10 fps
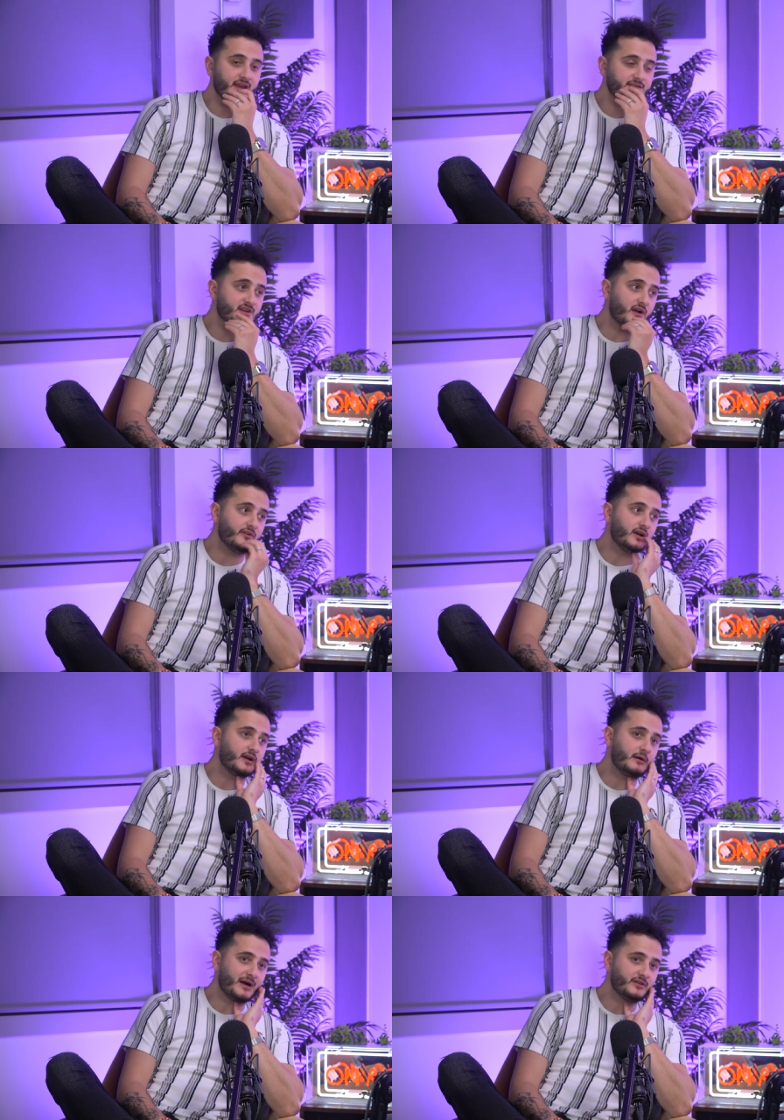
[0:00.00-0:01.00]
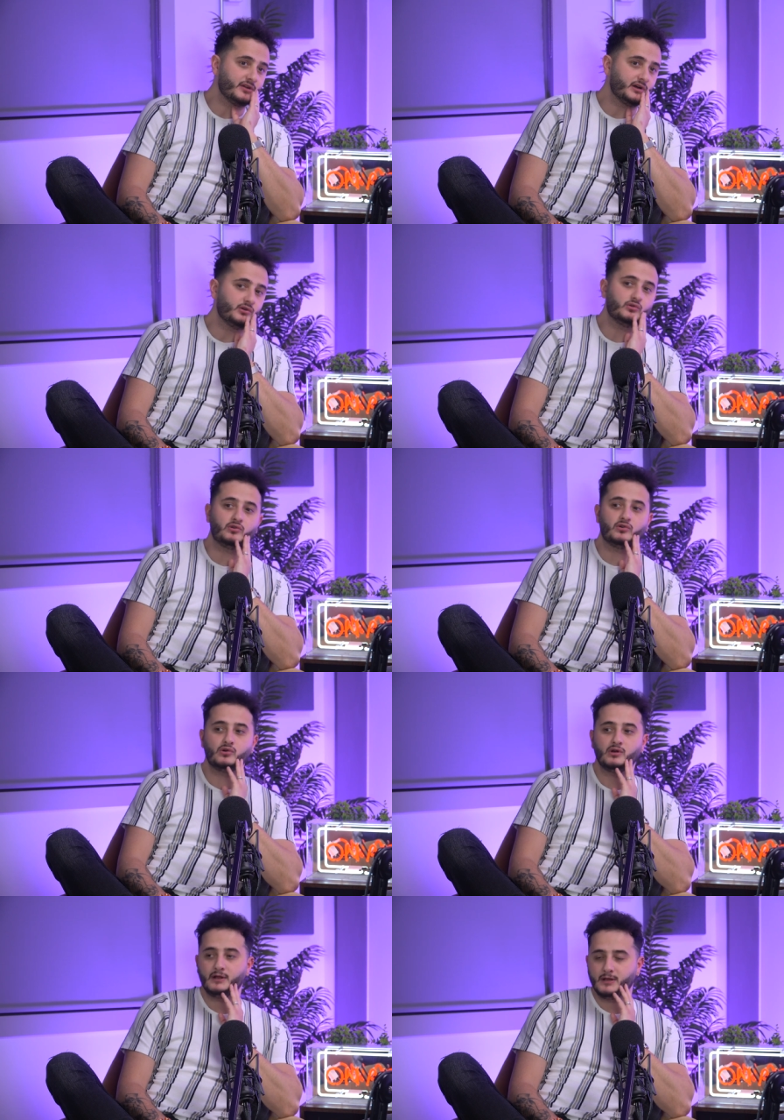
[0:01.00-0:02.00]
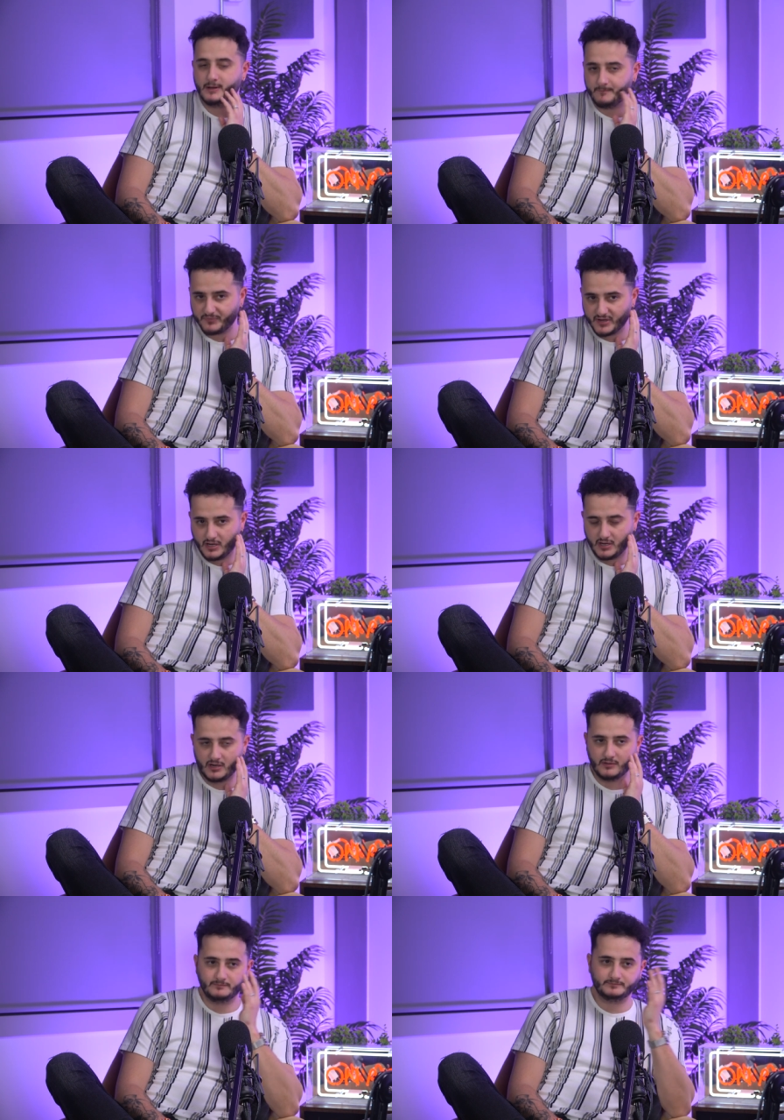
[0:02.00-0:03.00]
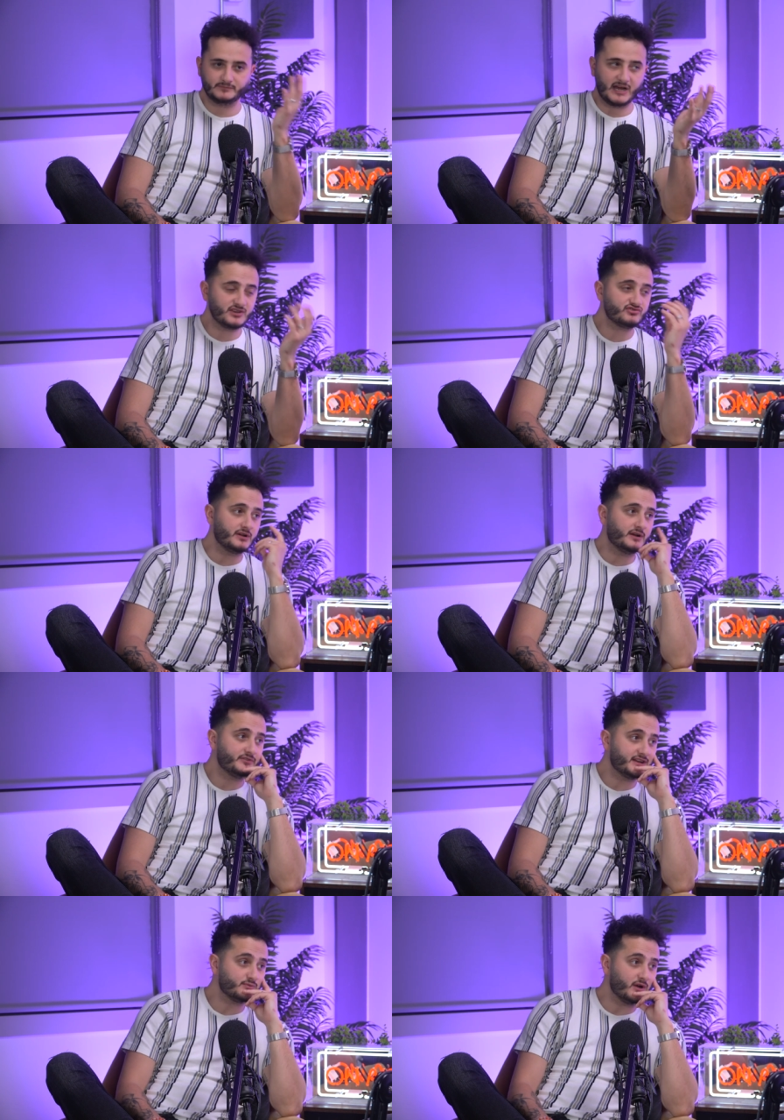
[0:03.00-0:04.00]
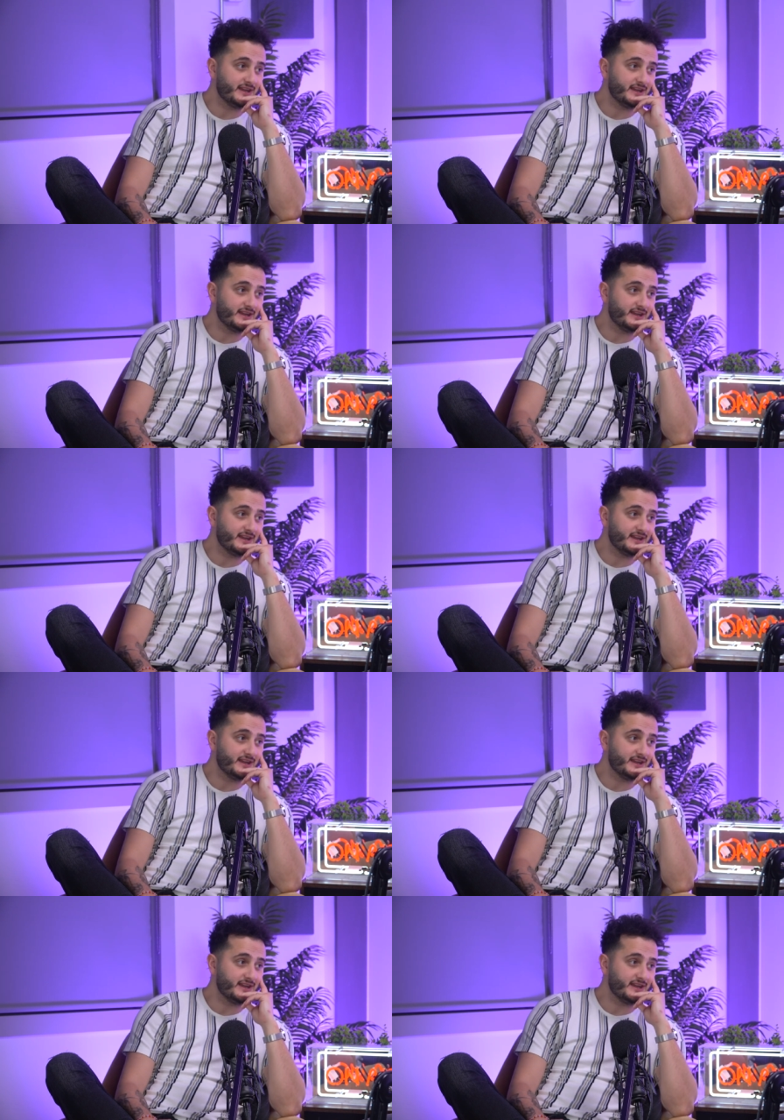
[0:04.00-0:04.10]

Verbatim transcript: to be. It's either Amanda or um, Andrea. That's